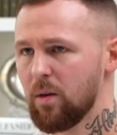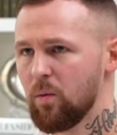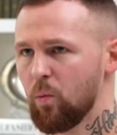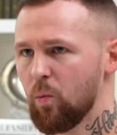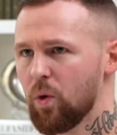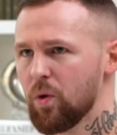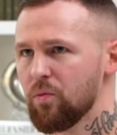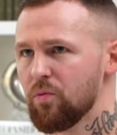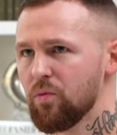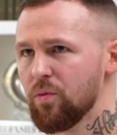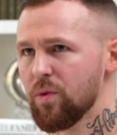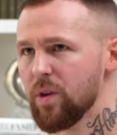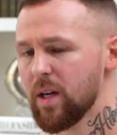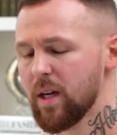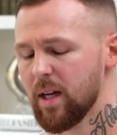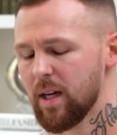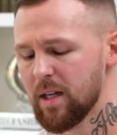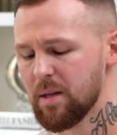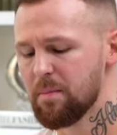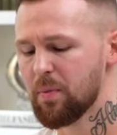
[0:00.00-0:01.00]
what
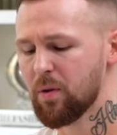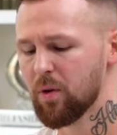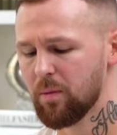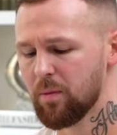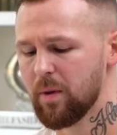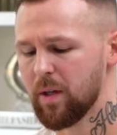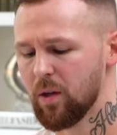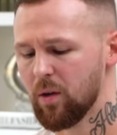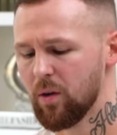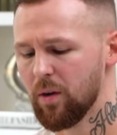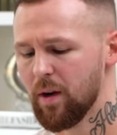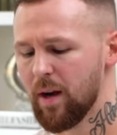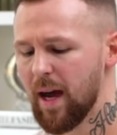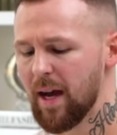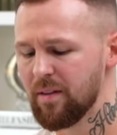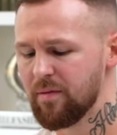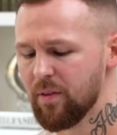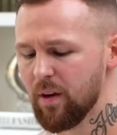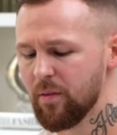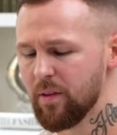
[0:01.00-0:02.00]
really put me on
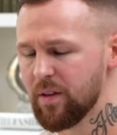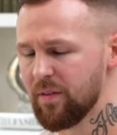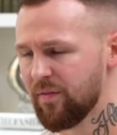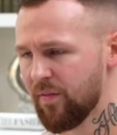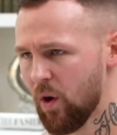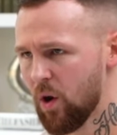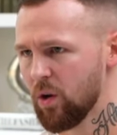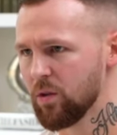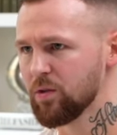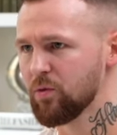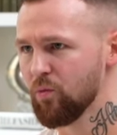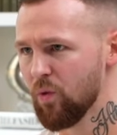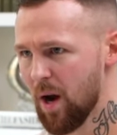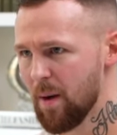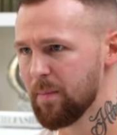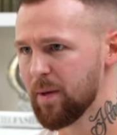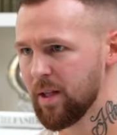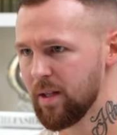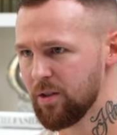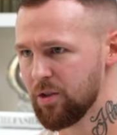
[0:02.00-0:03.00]
a very fast,
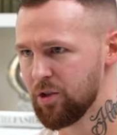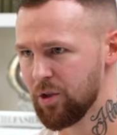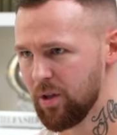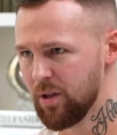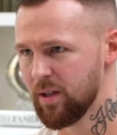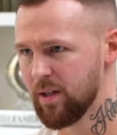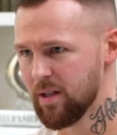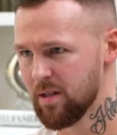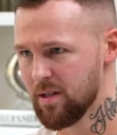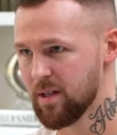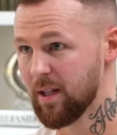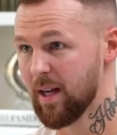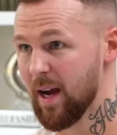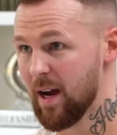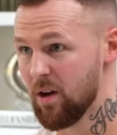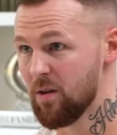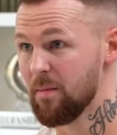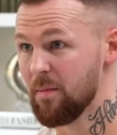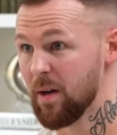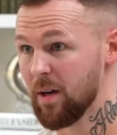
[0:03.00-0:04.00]
rapid journey to
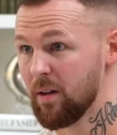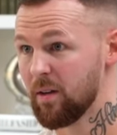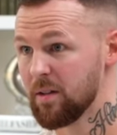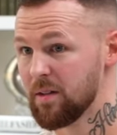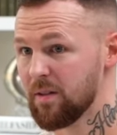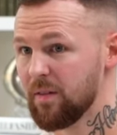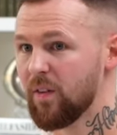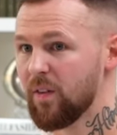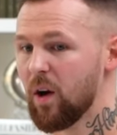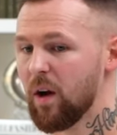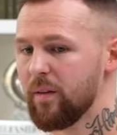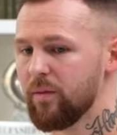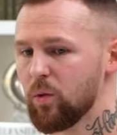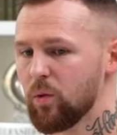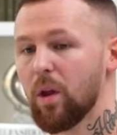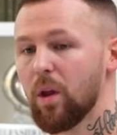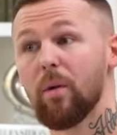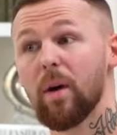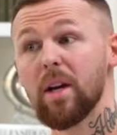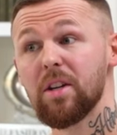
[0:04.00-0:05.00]
get out of my 9-to-5,
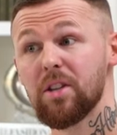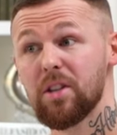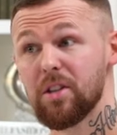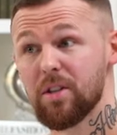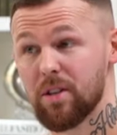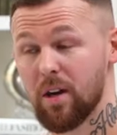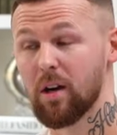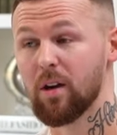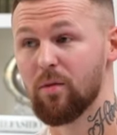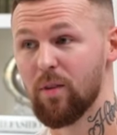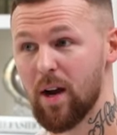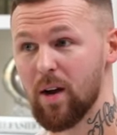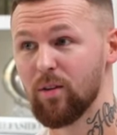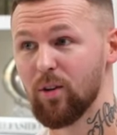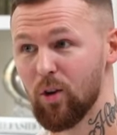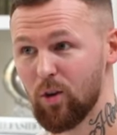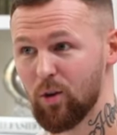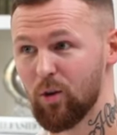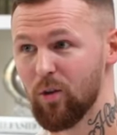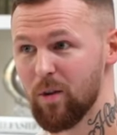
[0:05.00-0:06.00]
although I actually stuck
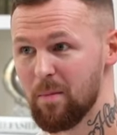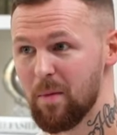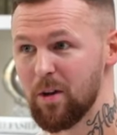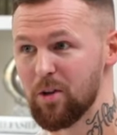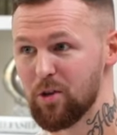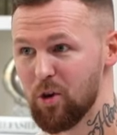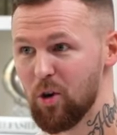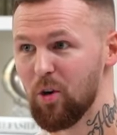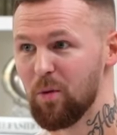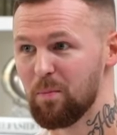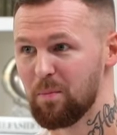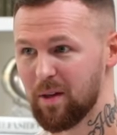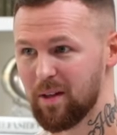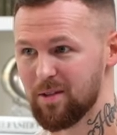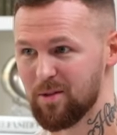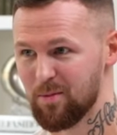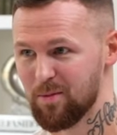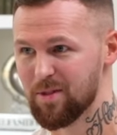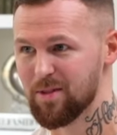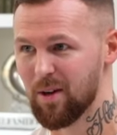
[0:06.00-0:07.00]
around longer in my job
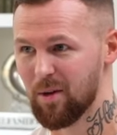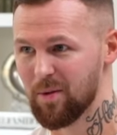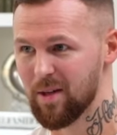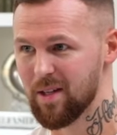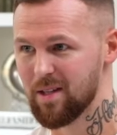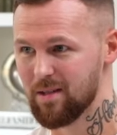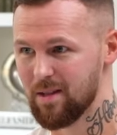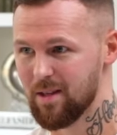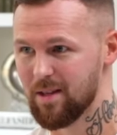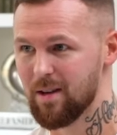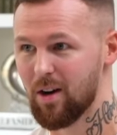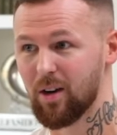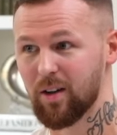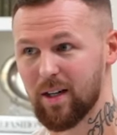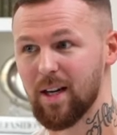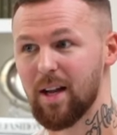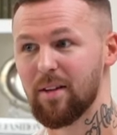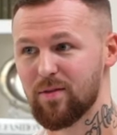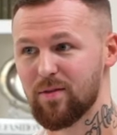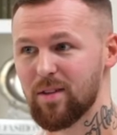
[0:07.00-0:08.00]
because it was so easy. I
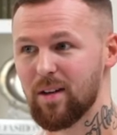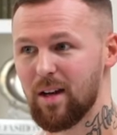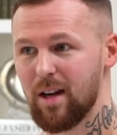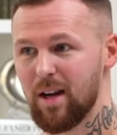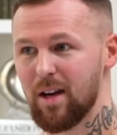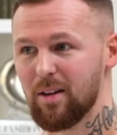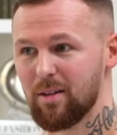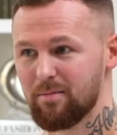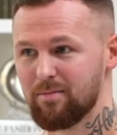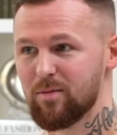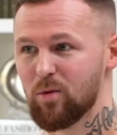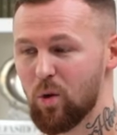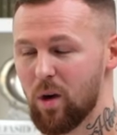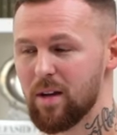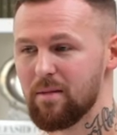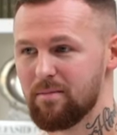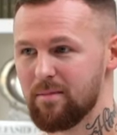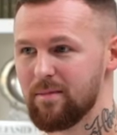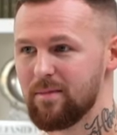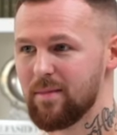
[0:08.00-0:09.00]
could
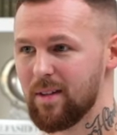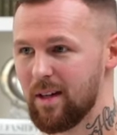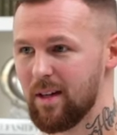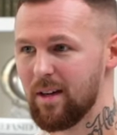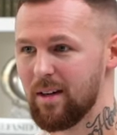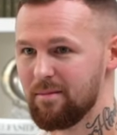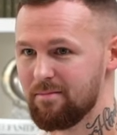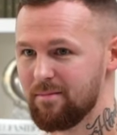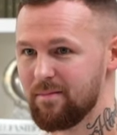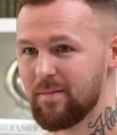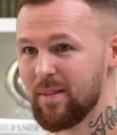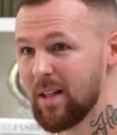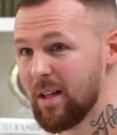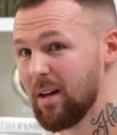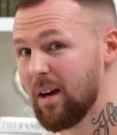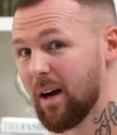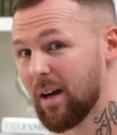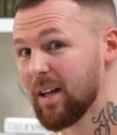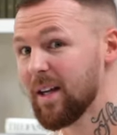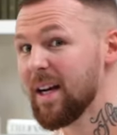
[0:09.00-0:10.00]
have
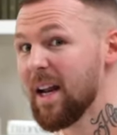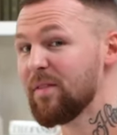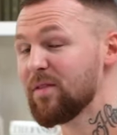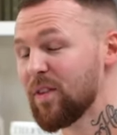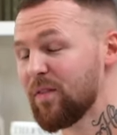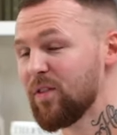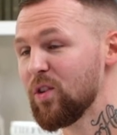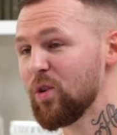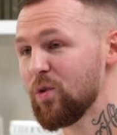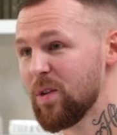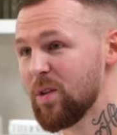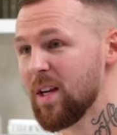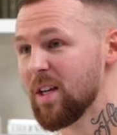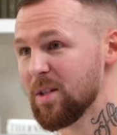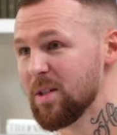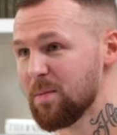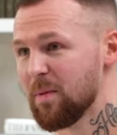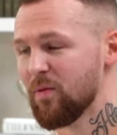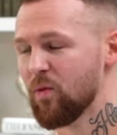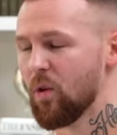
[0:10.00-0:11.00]
left a few
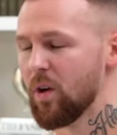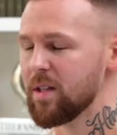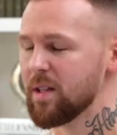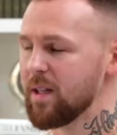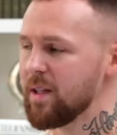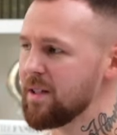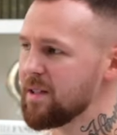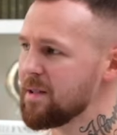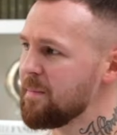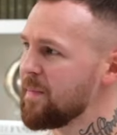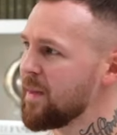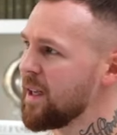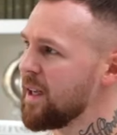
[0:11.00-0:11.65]
years before I did.